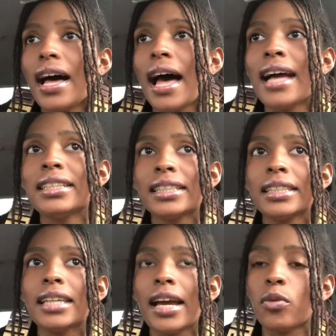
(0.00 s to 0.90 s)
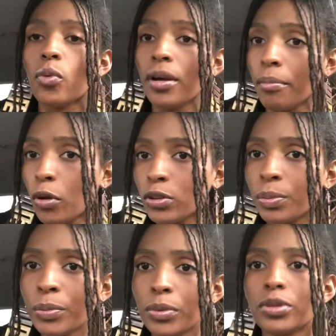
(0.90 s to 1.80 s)
I did like what most
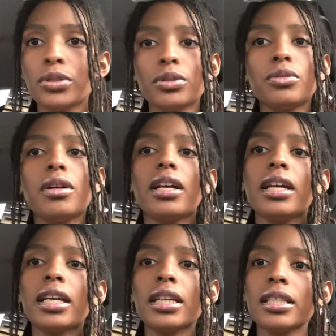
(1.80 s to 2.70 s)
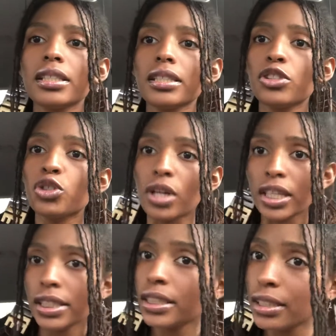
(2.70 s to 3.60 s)
people do, is
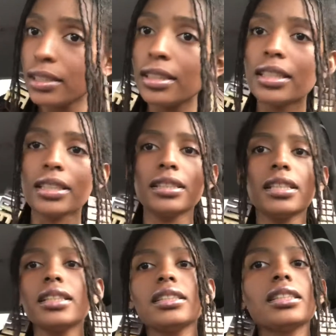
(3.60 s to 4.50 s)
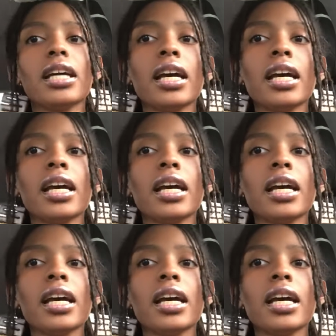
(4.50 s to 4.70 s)
trust the dentist,